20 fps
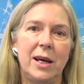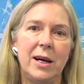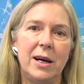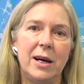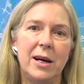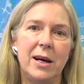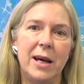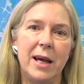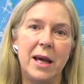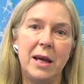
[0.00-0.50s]

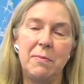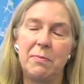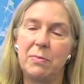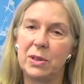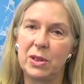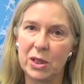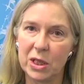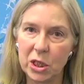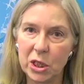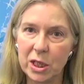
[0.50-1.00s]
a
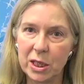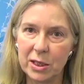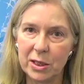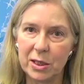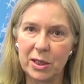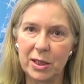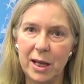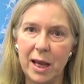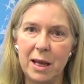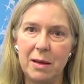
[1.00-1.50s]
position
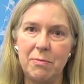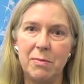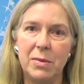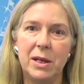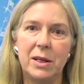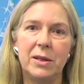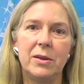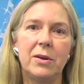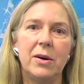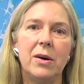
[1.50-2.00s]

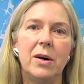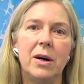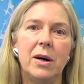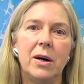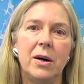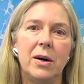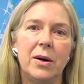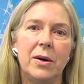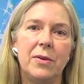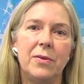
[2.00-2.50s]
statement
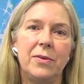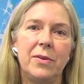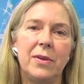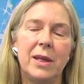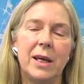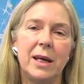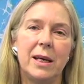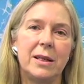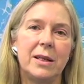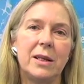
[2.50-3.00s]

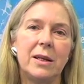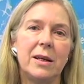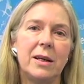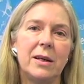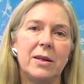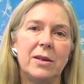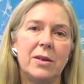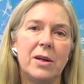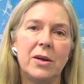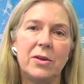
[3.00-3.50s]
that
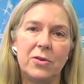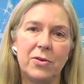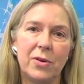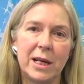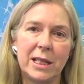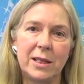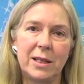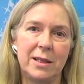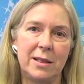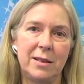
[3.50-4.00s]

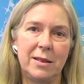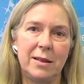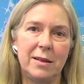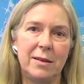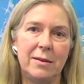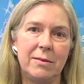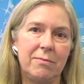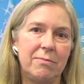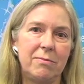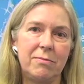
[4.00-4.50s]
addresses
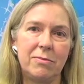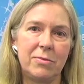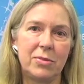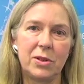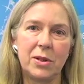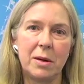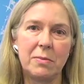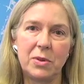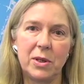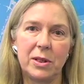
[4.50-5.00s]
the
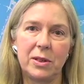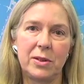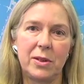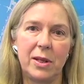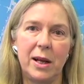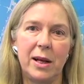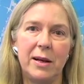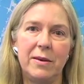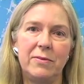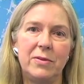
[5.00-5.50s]
subjects
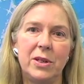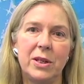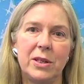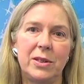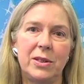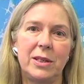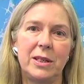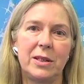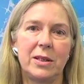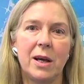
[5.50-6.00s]
that I've
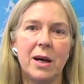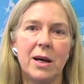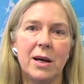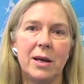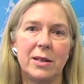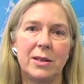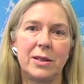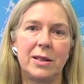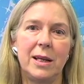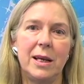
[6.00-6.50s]
just
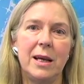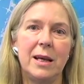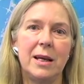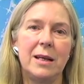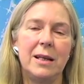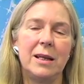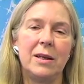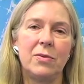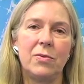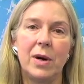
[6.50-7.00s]
discussed,
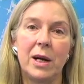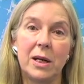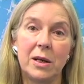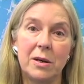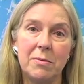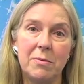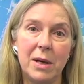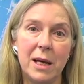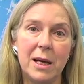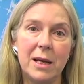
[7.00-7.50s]
and it
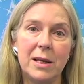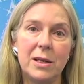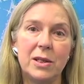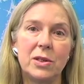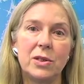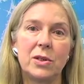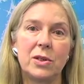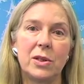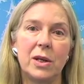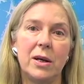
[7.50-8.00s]

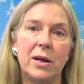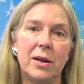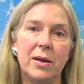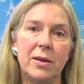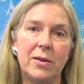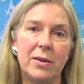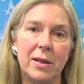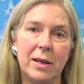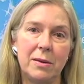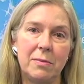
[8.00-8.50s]
recommends
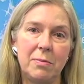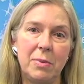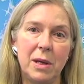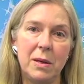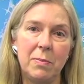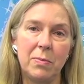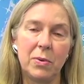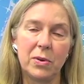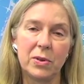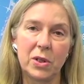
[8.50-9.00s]
that
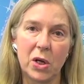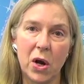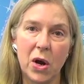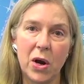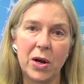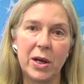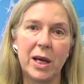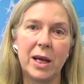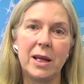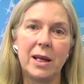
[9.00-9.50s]
people
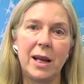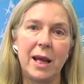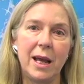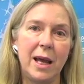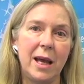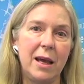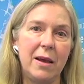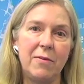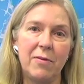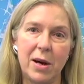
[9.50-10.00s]
target
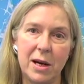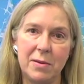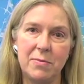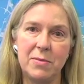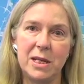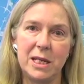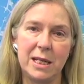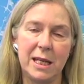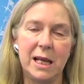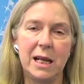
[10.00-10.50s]
a
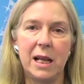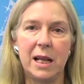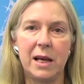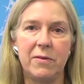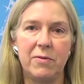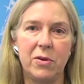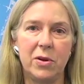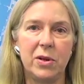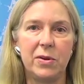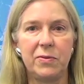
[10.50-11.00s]
vitamin D
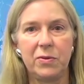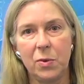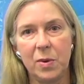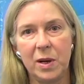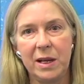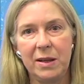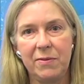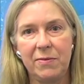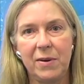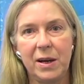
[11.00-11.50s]
level of
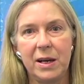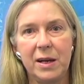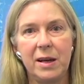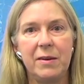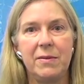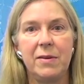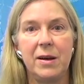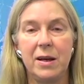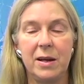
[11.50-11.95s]
75